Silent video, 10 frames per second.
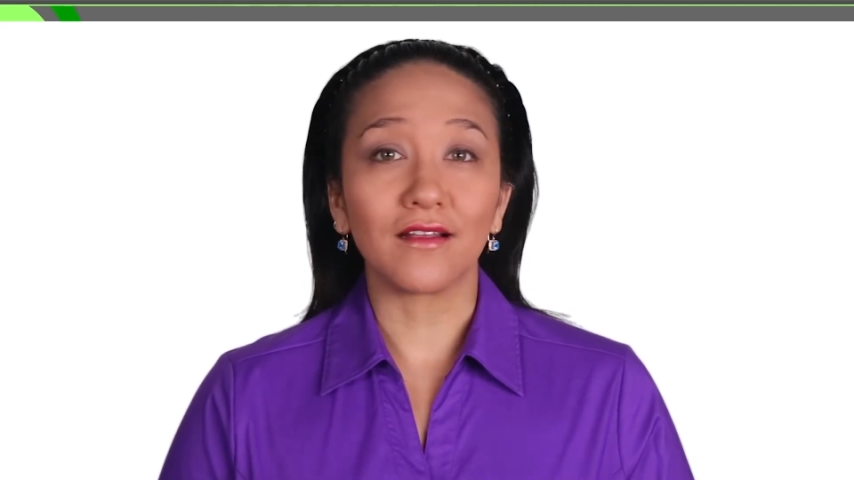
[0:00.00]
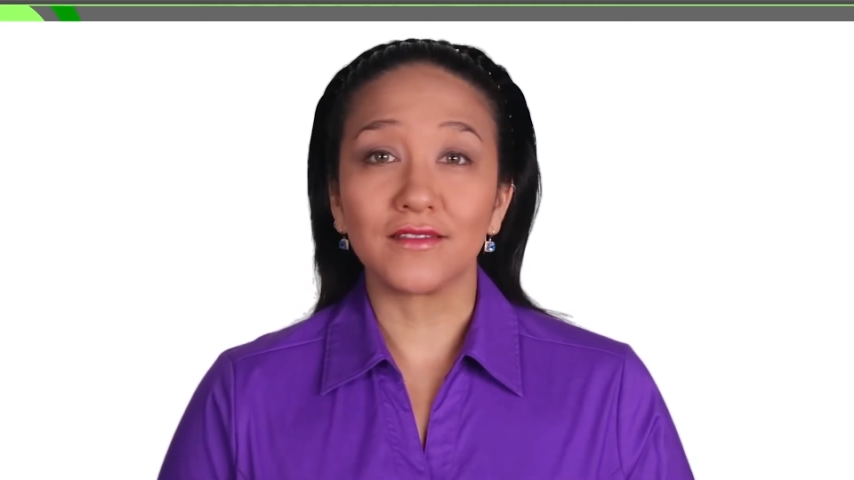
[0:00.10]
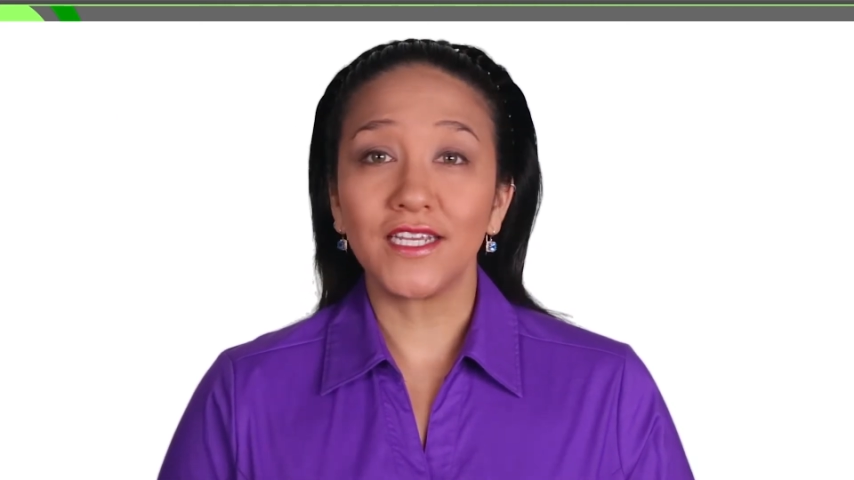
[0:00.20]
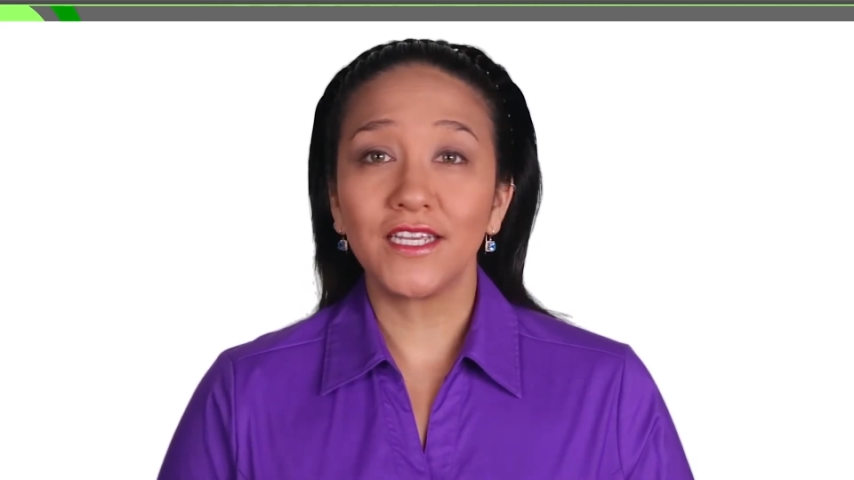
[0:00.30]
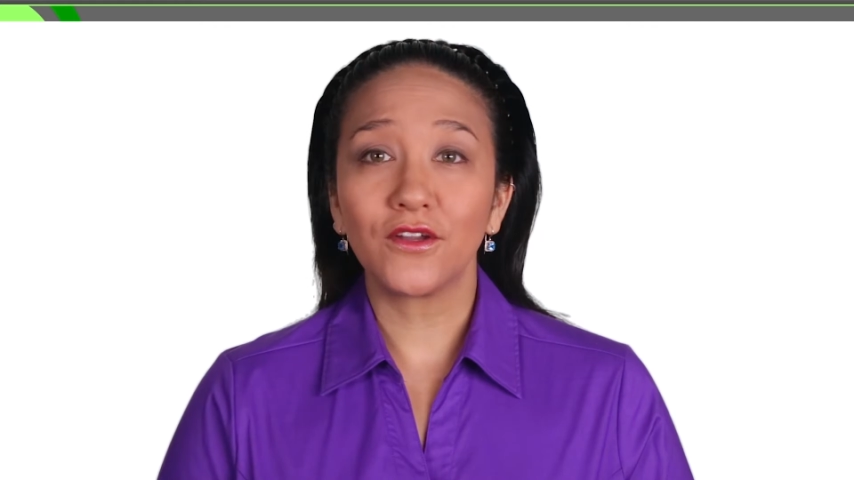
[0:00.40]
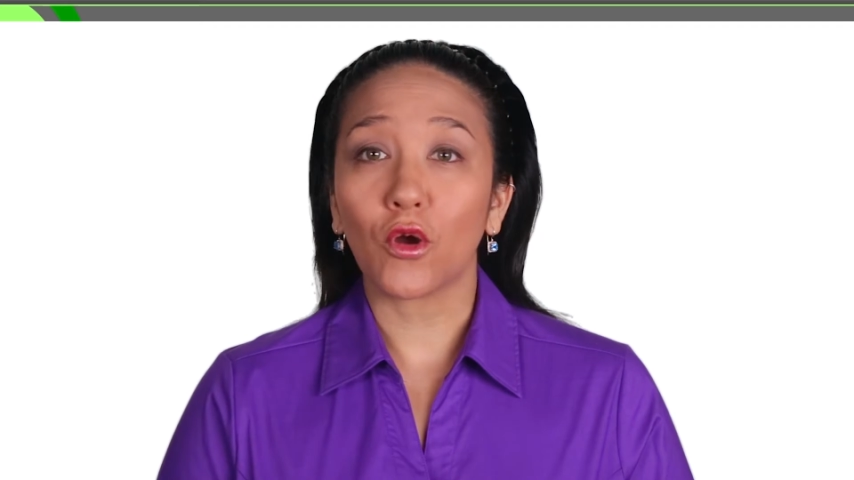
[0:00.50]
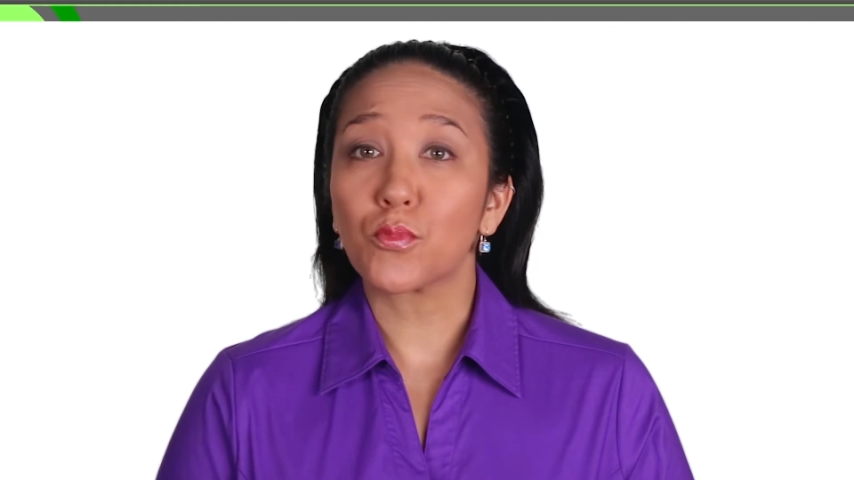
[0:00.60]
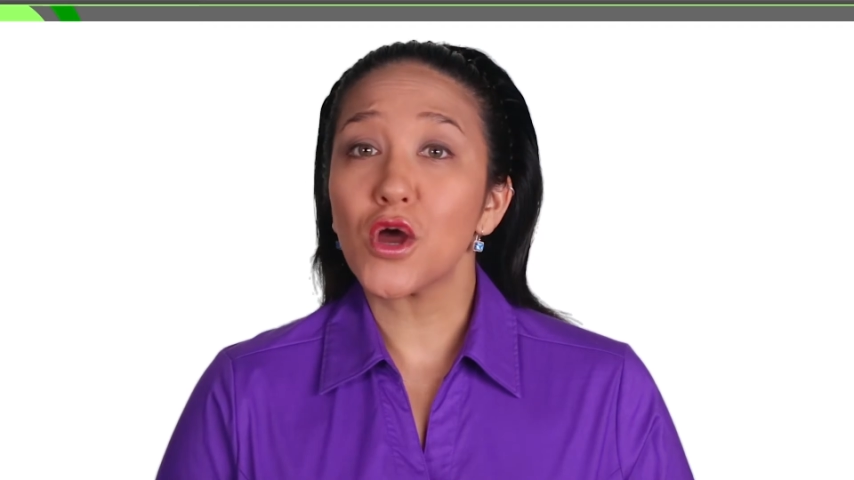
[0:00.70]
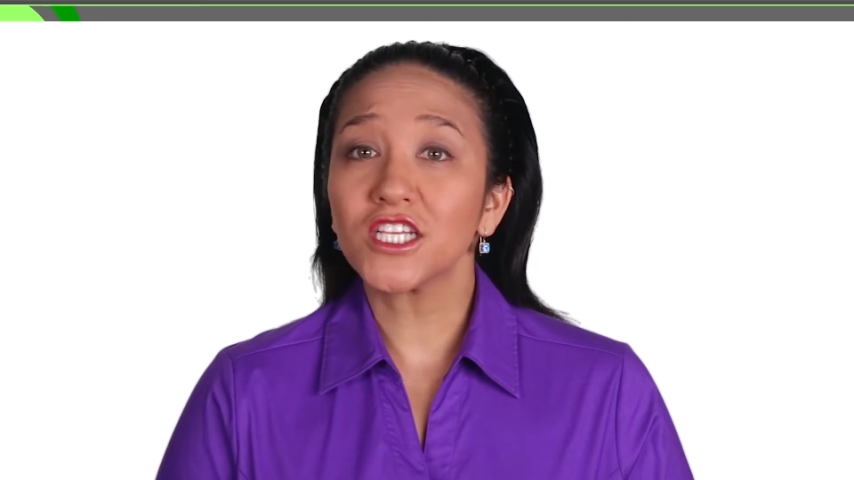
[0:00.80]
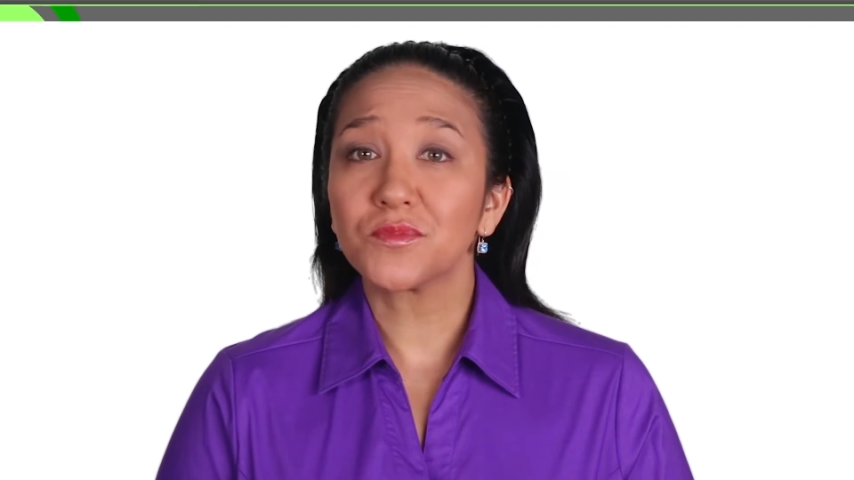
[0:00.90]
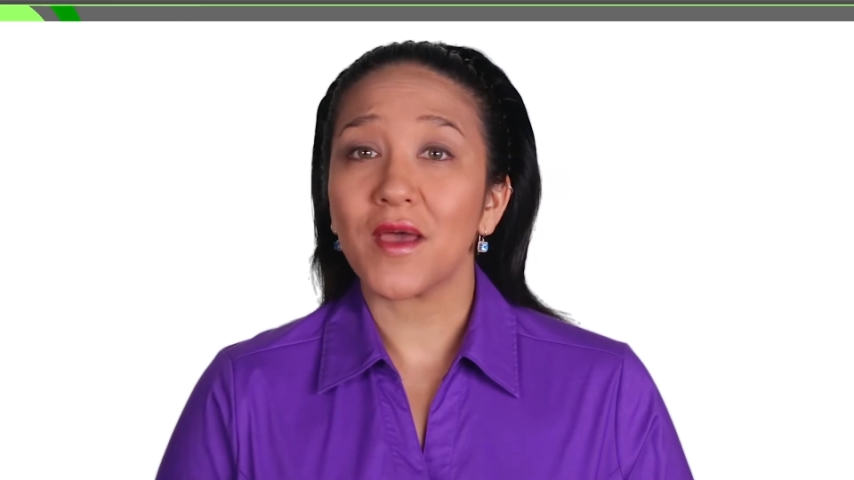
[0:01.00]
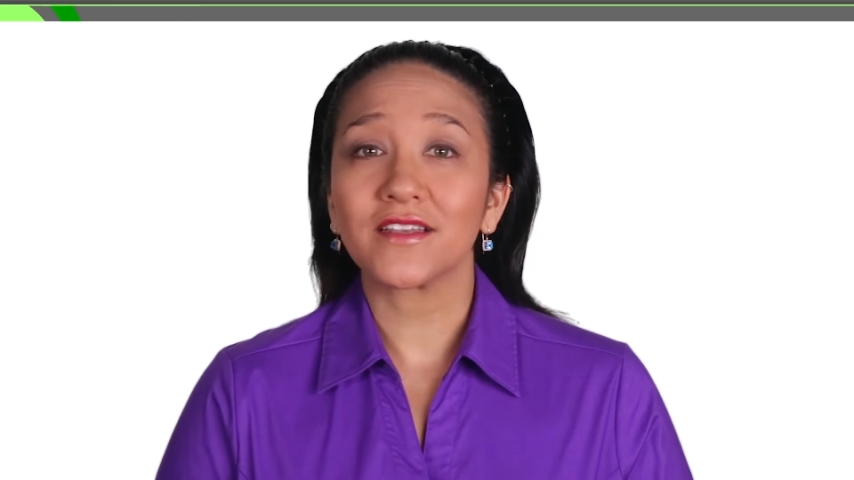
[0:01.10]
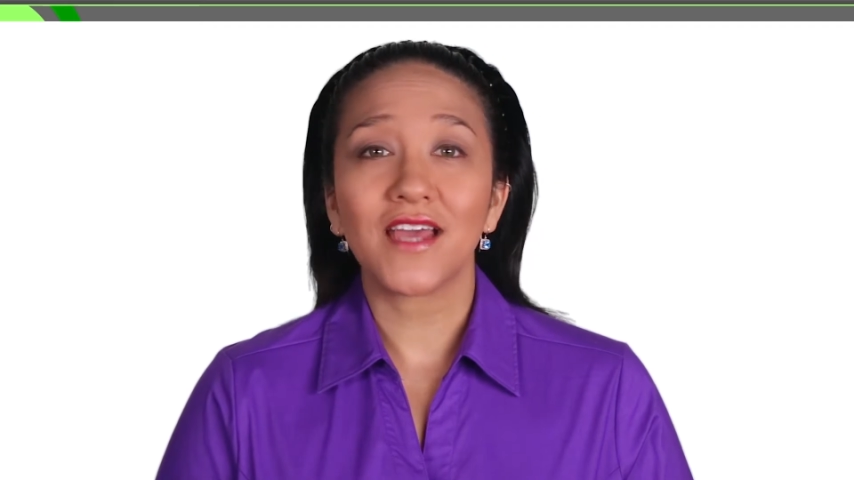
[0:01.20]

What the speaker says: a lead or prospect